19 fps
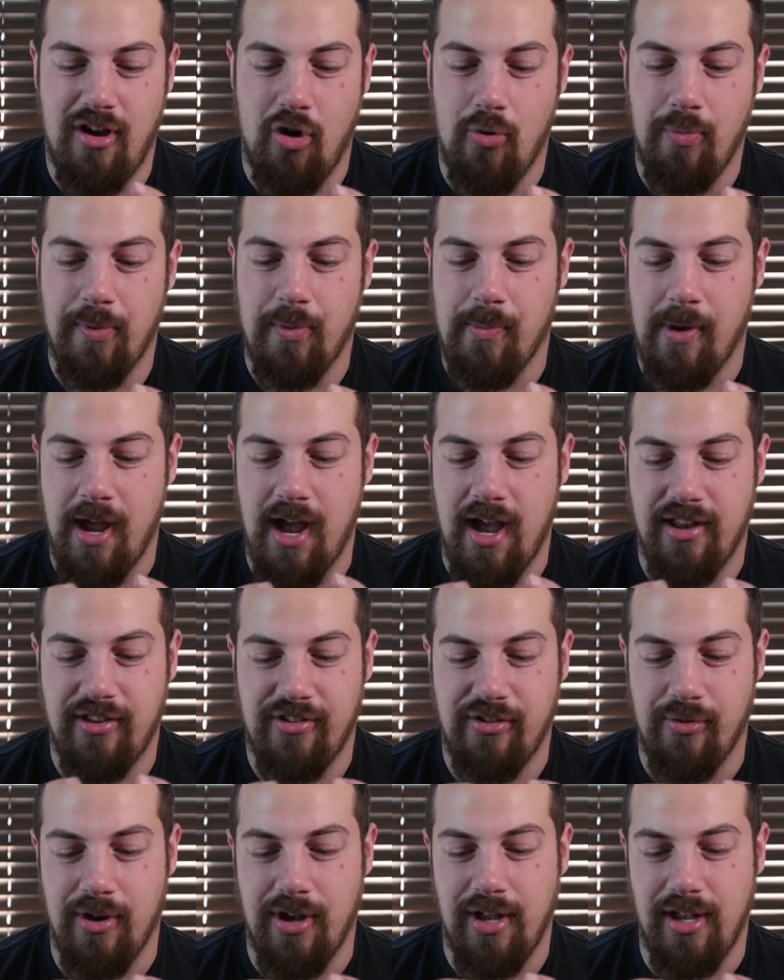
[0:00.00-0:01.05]
opened my eyes
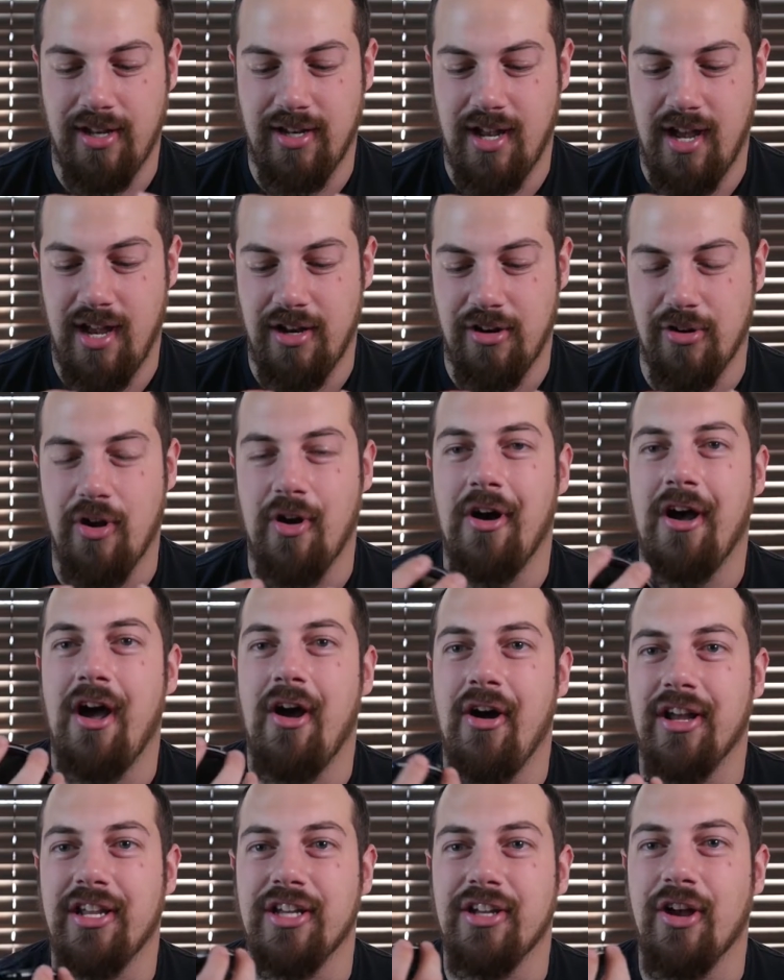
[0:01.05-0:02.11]
to it, and I don't know
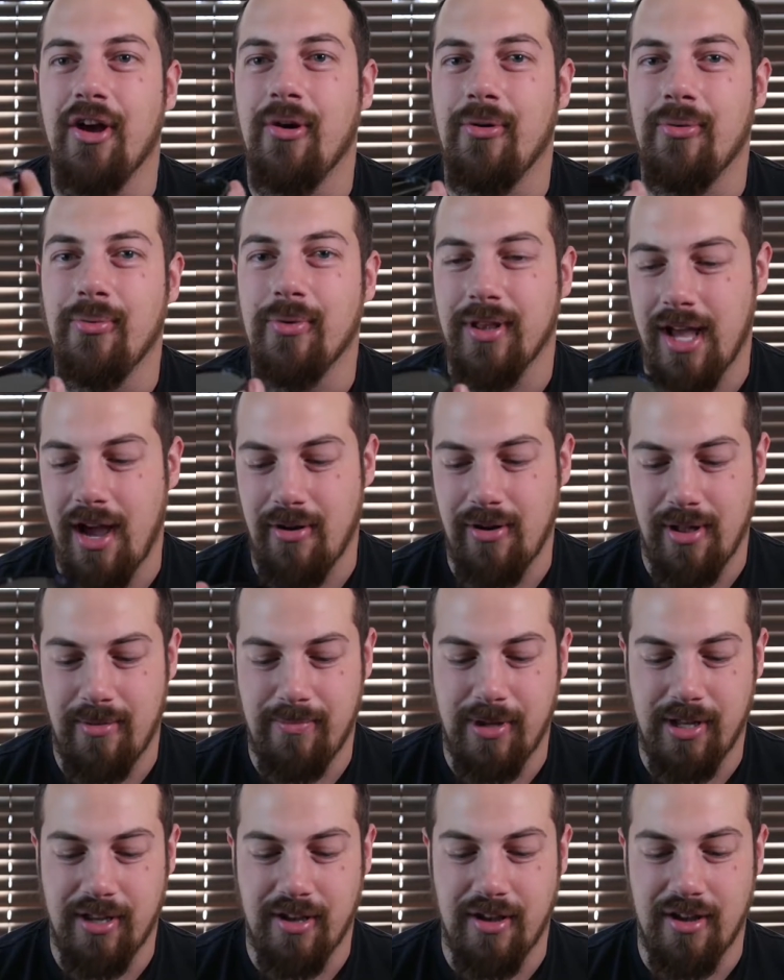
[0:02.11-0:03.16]
how I could go without it
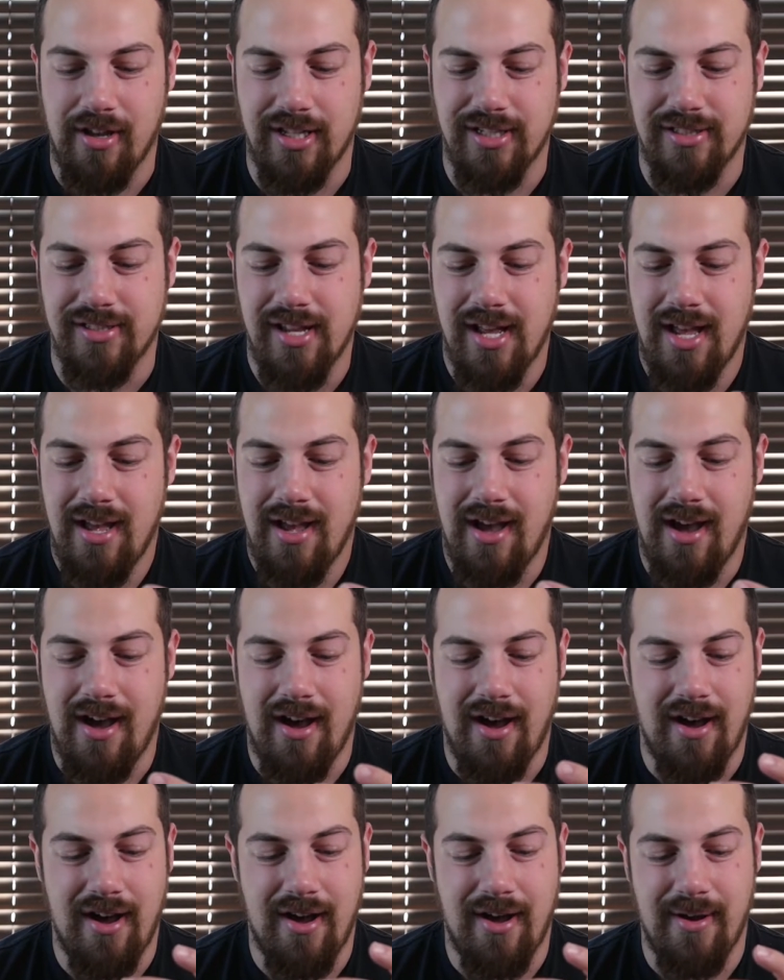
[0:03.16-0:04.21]
because,
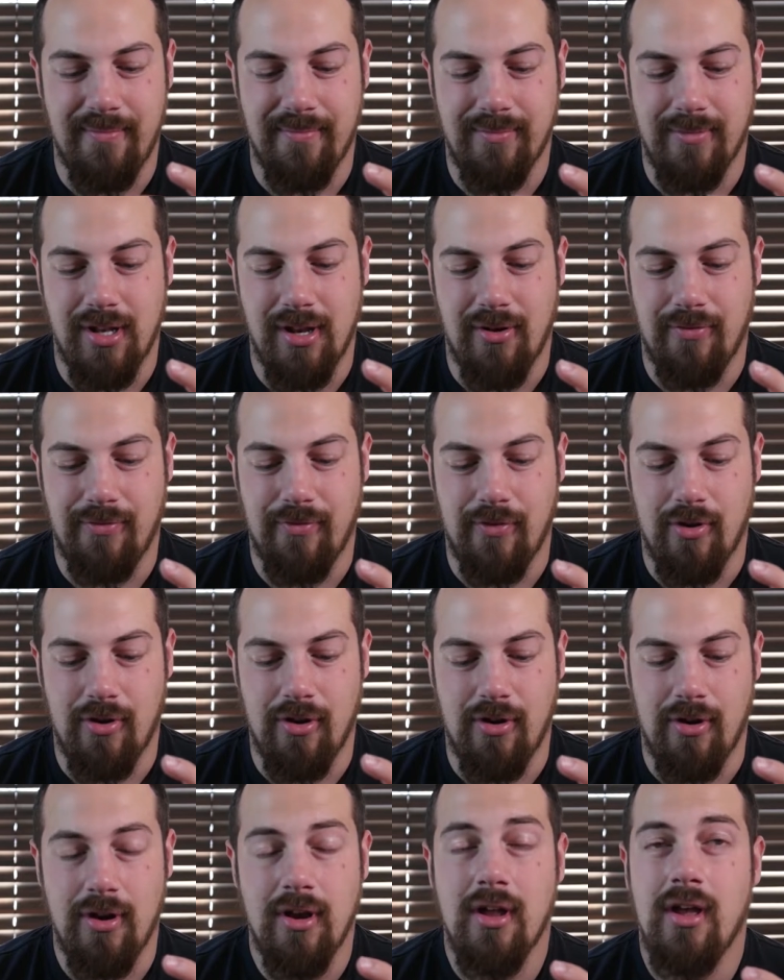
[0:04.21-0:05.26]
you know,
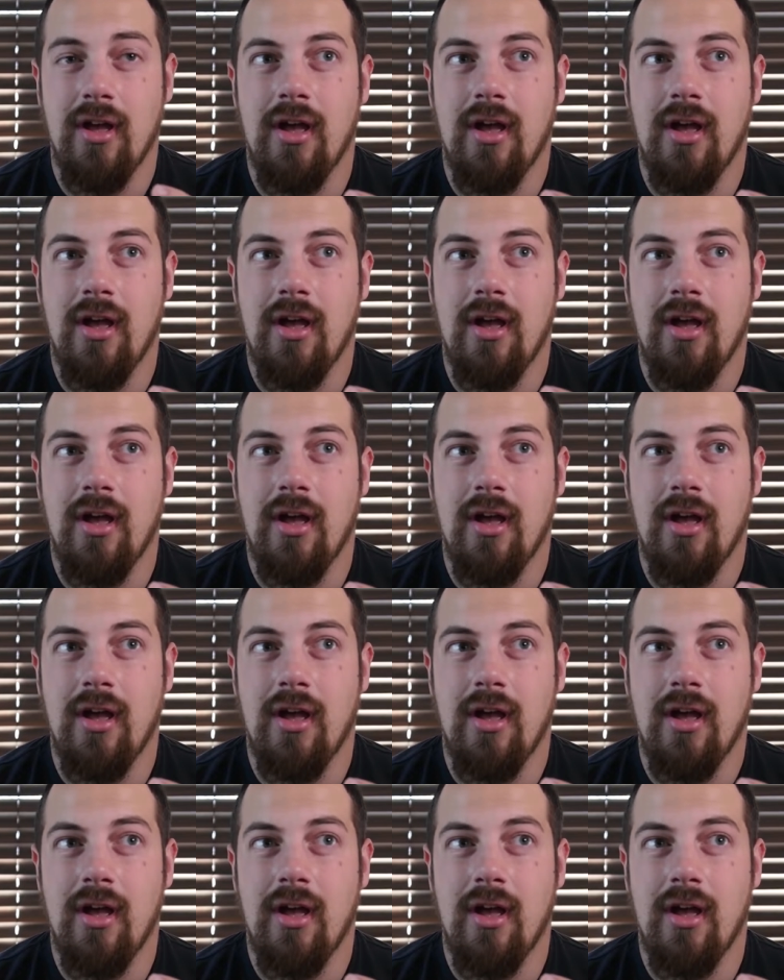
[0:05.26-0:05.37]
for